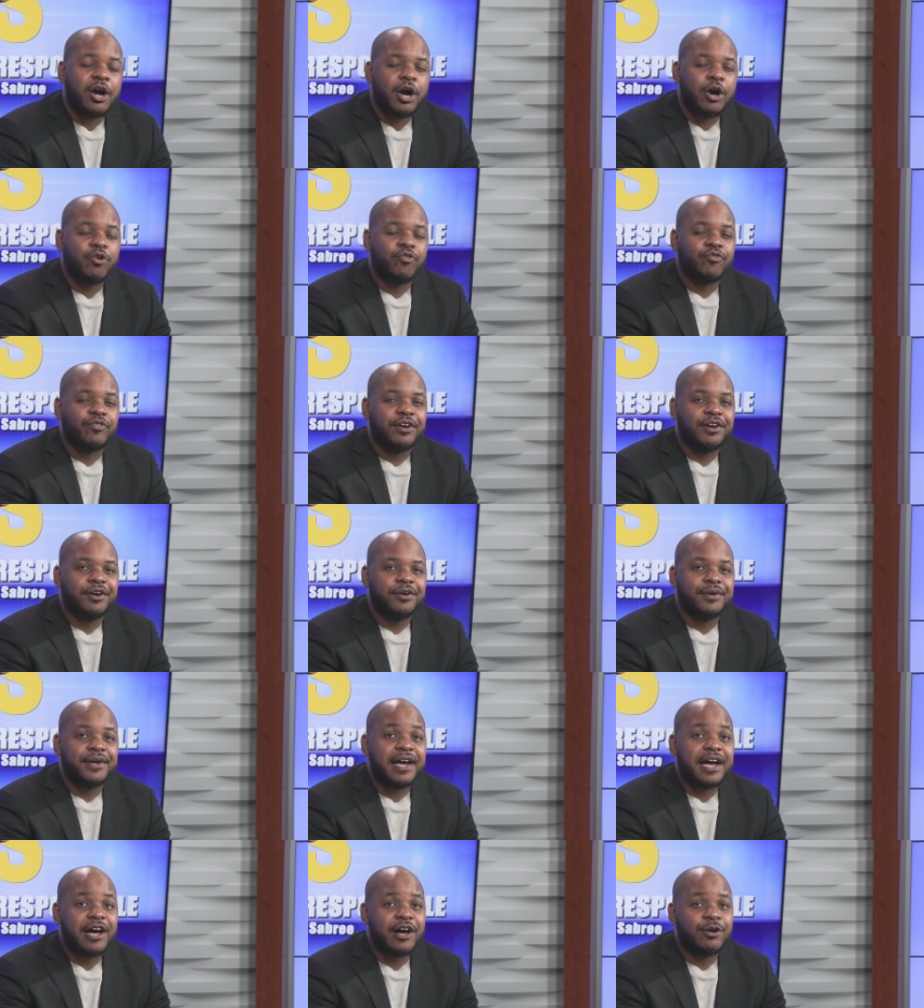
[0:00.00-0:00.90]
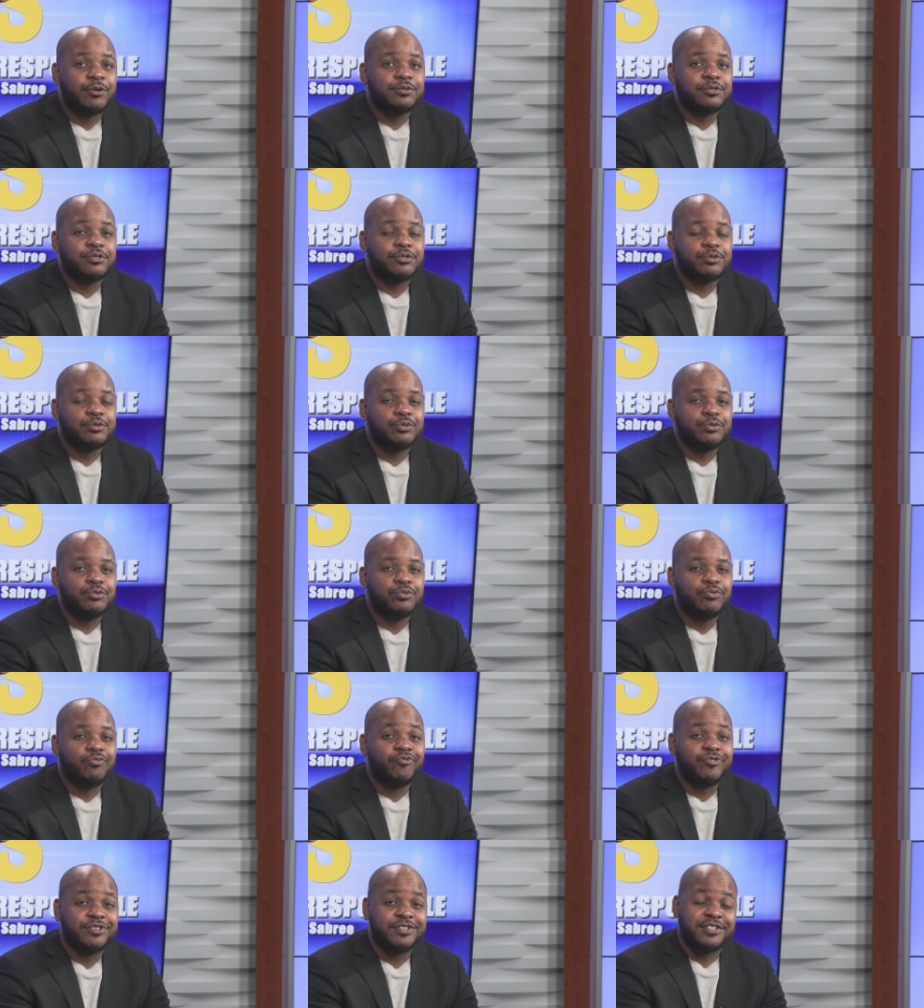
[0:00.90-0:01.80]
around how to
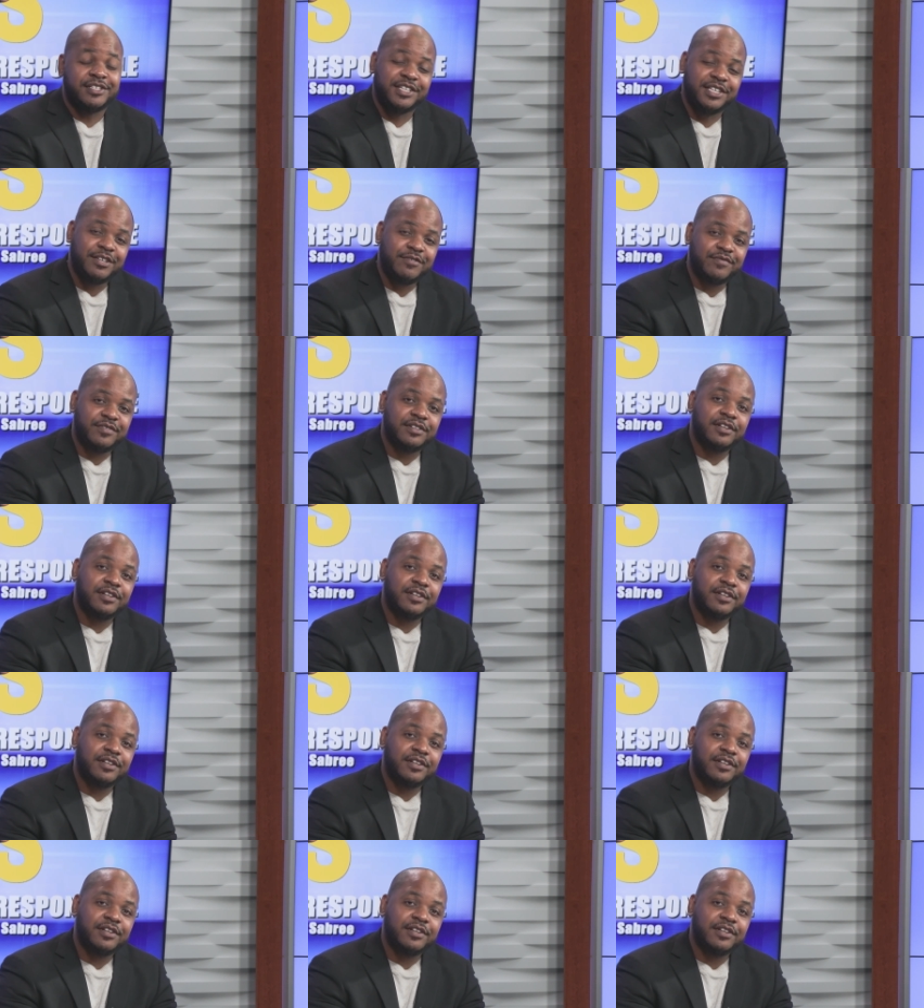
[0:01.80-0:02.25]
receive